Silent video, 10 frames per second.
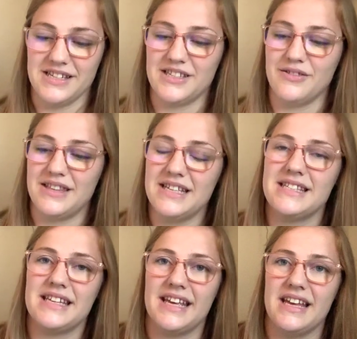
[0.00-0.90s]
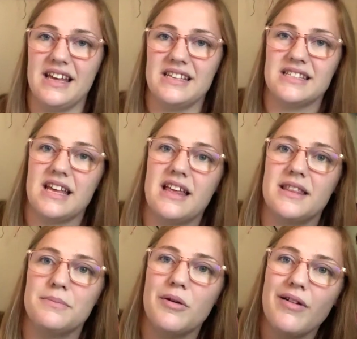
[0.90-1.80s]
So this is
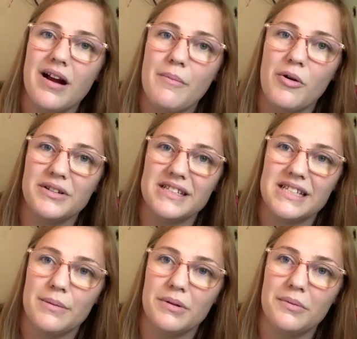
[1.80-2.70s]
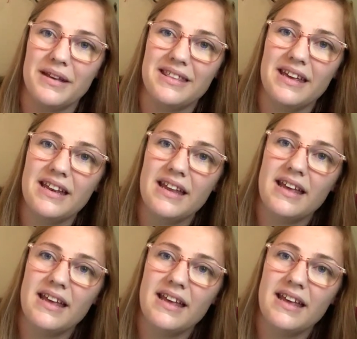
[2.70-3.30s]
the mohair I'm holding double with it.